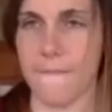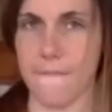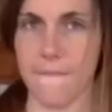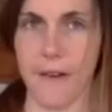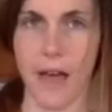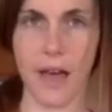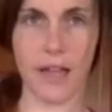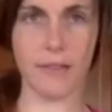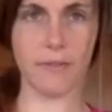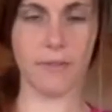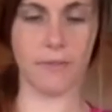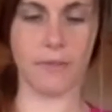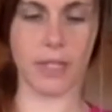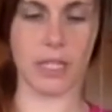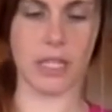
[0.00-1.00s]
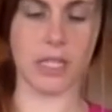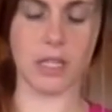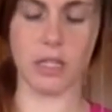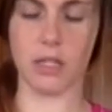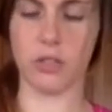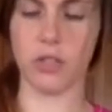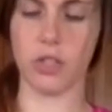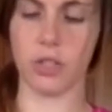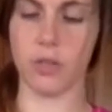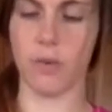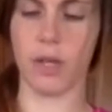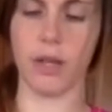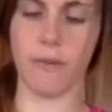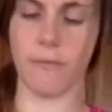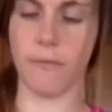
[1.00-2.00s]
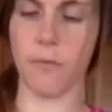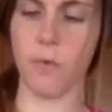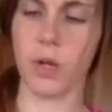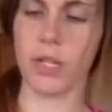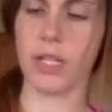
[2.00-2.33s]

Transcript: 5 of each. So I got 4